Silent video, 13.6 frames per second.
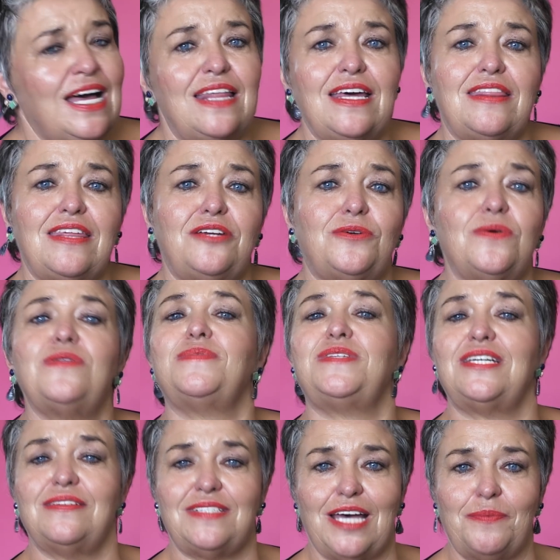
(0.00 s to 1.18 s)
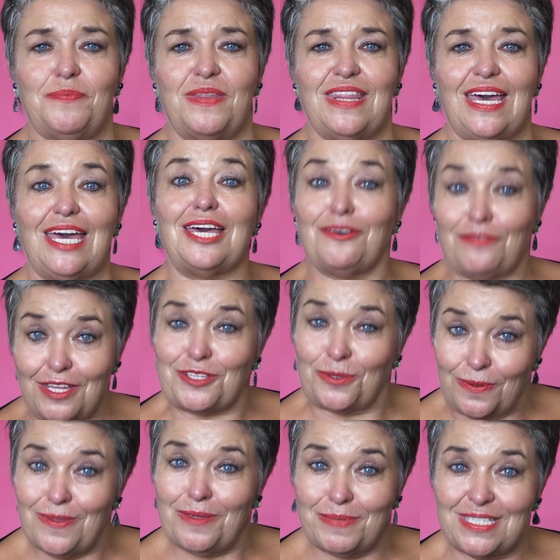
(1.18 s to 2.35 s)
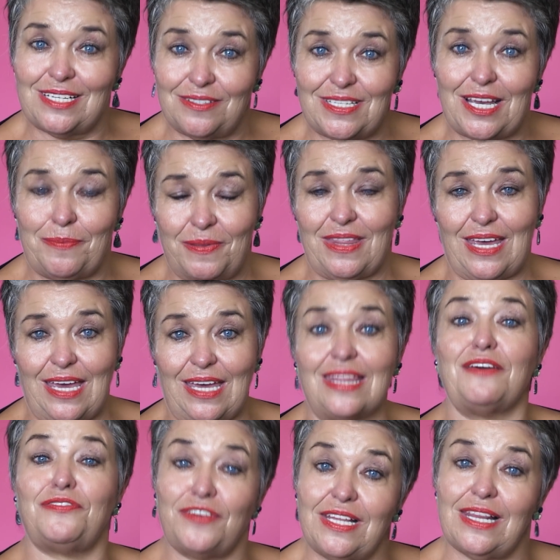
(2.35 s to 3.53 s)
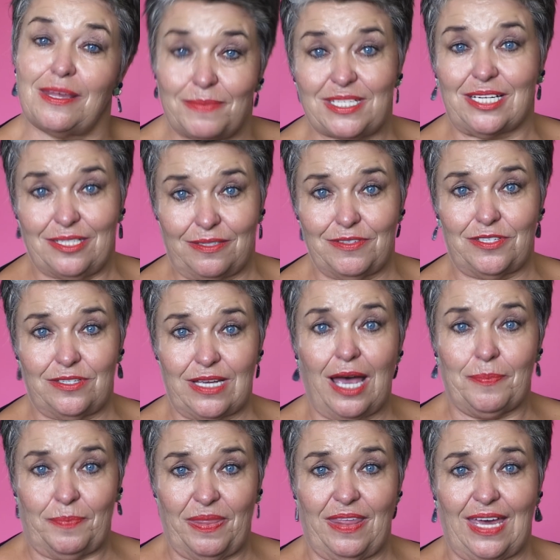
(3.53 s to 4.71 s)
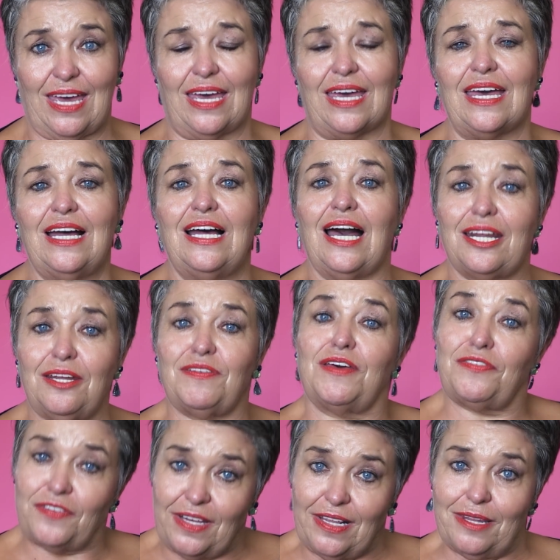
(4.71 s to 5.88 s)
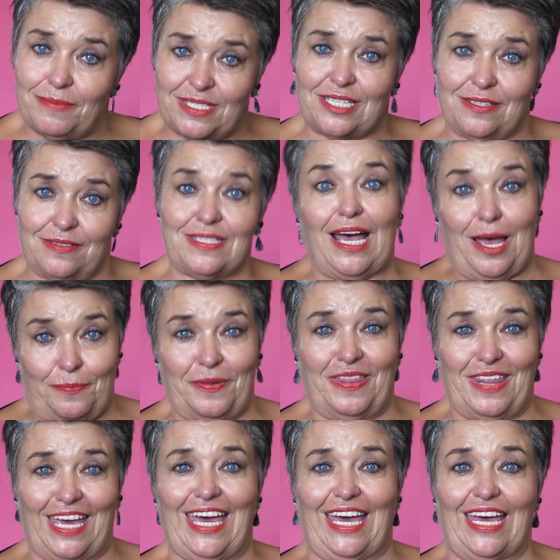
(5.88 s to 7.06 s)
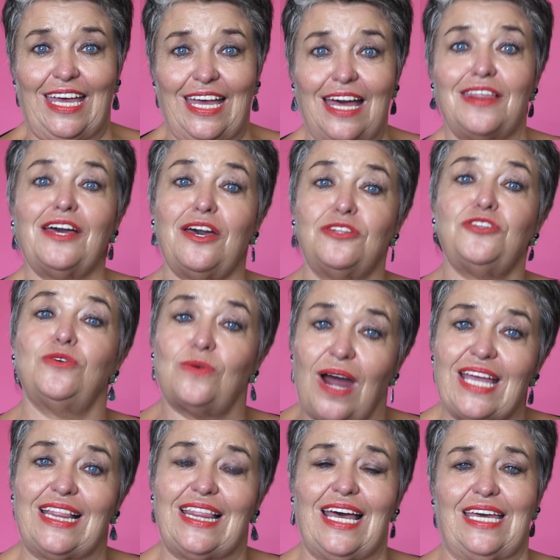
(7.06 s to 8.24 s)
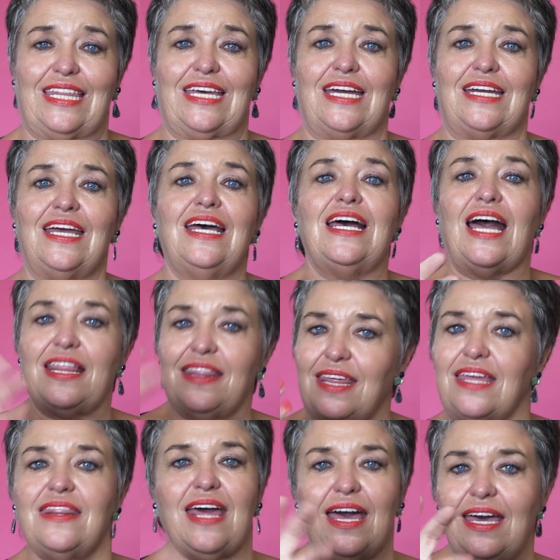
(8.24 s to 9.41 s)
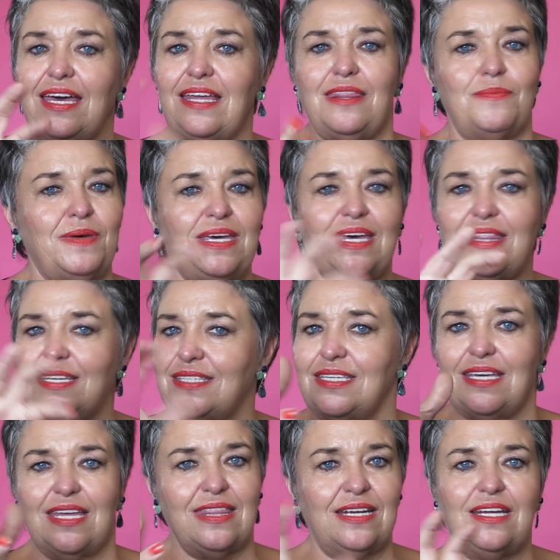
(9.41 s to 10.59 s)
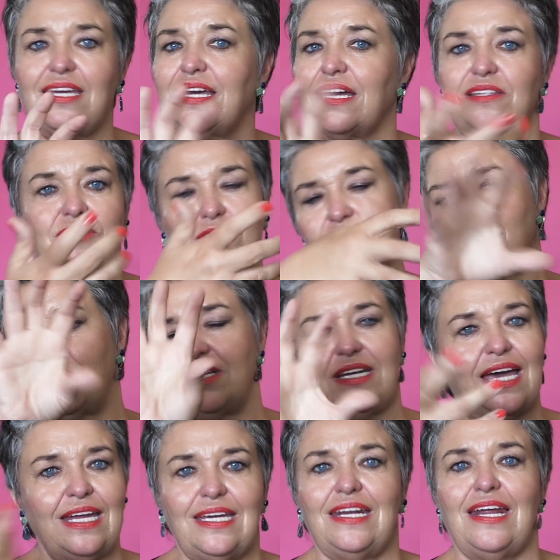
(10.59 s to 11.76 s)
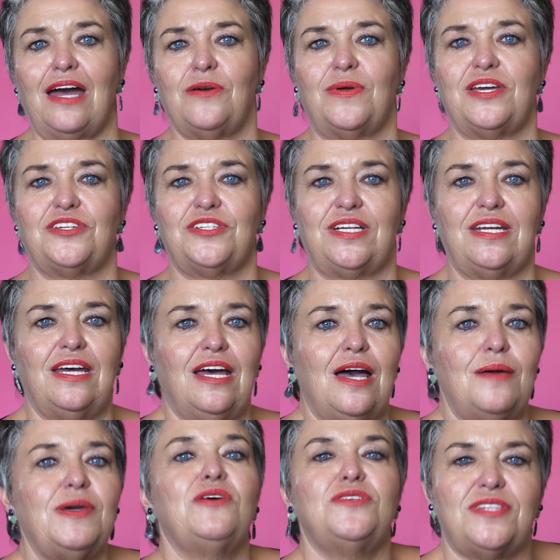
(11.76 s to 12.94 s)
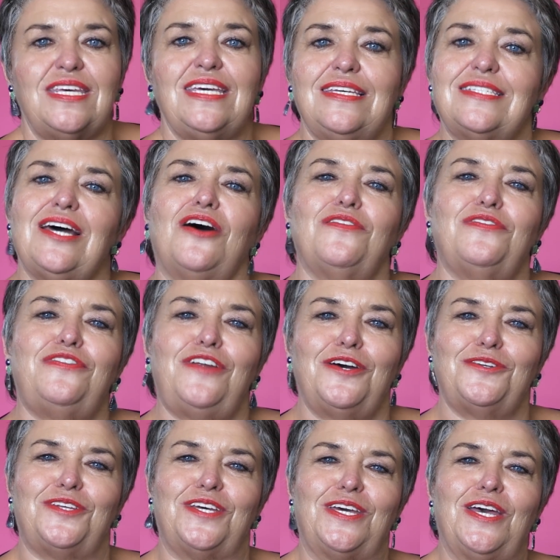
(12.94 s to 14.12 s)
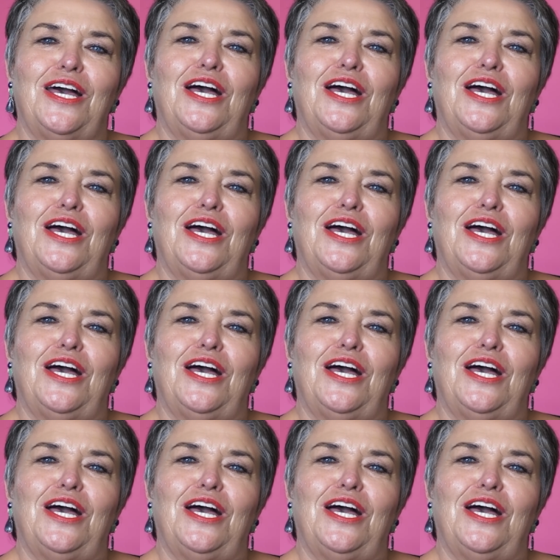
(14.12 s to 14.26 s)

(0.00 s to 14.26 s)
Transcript: that they draw themselves up in the air. If they draw themselves up in the air, they feel themselves up in the air. And if they feel themselves up in the air, they're going to write like that. And then the A and the B and the C and the D can turn in any direction because things are floating.